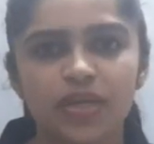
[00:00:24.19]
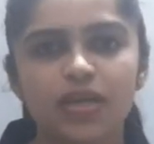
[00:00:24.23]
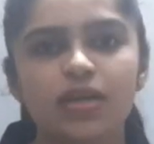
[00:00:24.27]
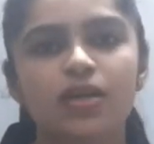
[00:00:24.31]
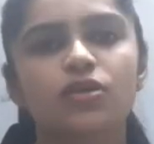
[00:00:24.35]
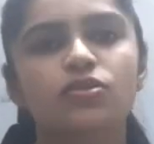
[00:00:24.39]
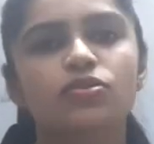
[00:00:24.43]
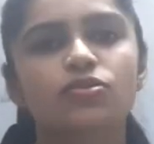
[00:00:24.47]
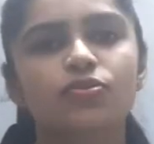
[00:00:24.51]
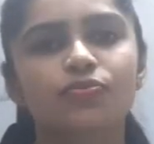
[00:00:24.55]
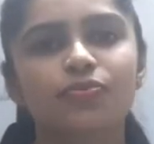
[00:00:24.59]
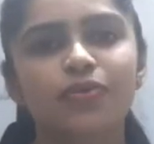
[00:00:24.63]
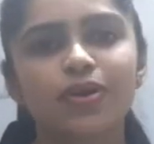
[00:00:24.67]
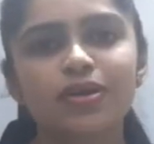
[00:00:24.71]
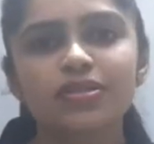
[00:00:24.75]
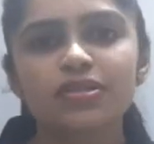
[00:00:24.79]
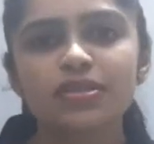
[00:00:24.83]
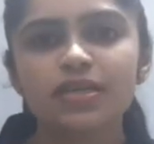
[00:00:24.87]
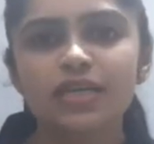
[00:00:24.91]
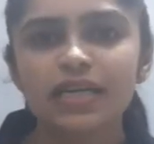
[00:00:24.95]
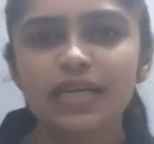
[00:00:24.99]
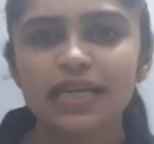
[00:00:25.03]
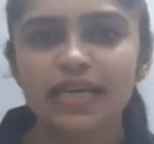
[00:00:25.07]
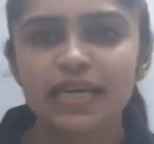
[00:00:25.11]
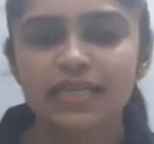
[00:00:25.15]
So first
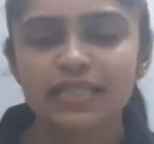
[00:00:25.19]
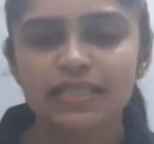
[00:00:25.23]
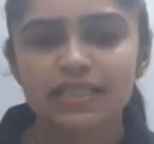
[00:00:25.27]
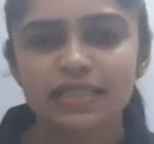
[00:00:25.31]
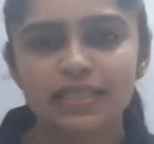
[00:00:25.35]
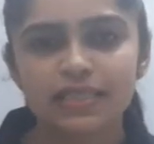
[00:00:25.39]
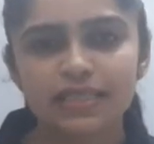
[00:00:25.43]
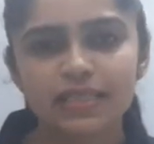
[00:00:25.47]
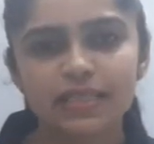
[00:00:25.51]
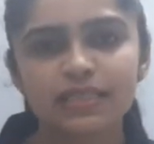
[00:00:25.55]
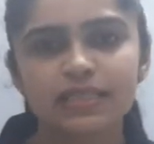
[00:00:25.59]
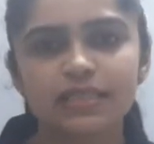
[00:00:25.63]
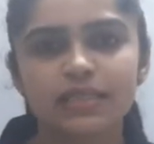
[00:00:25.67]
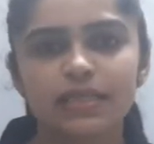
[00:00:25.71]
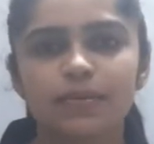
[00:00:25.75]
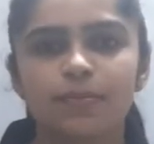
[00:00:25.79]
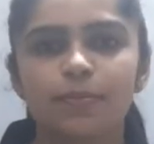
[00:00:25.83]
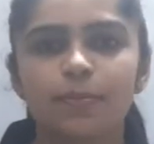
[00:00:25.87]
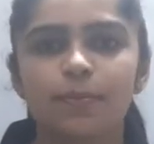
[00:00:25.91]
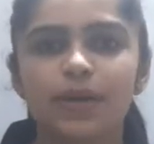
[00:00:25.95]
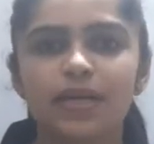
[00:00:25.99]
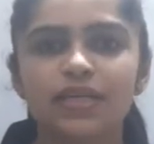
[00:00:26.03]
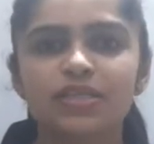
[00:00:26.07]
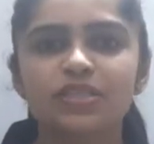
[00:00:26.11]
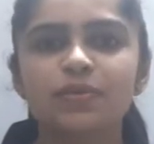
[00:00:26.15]
reaction is the
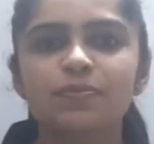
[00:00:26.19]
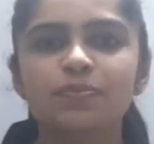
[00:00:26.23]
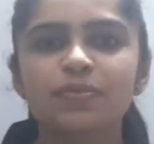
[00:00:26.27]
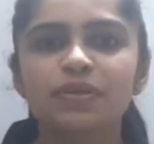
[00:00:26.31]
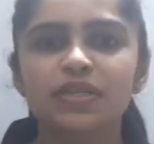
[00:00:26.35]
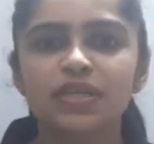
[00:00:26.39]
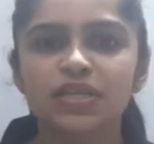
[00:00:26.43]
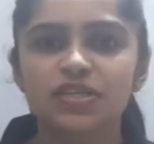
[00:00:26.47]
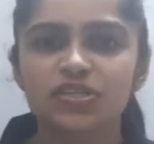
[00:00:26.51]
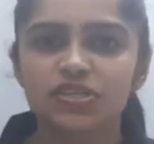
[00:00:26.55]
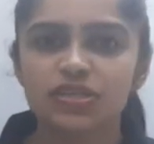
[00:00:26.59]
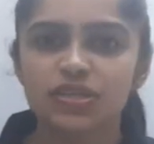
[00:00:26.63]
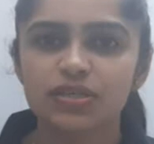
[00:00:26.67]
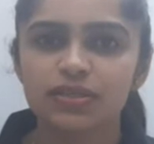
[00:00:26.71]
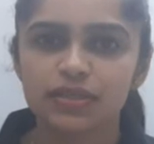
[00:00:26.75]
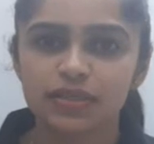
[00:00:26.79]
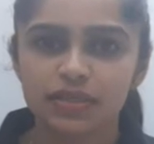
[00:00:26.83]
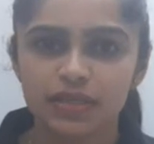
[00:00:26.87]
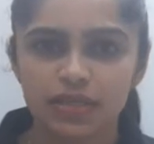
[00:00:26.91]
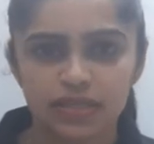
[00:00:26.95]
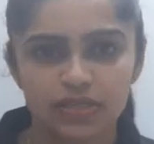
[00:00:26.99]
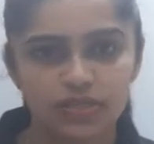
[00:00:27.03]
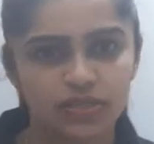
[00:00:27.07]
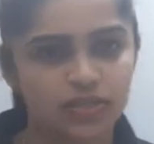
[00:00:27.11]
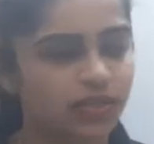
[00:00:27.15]
precipitation
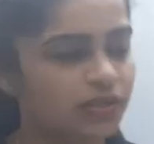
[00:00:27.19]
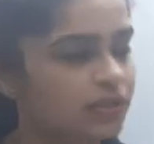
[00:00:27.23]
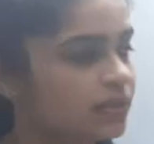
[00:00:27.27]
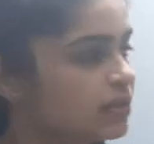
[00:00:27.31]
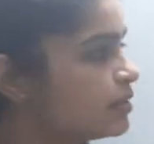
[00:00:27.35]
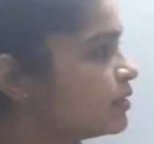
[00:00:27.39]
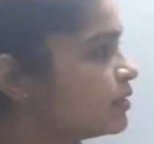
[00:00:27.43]
reaction.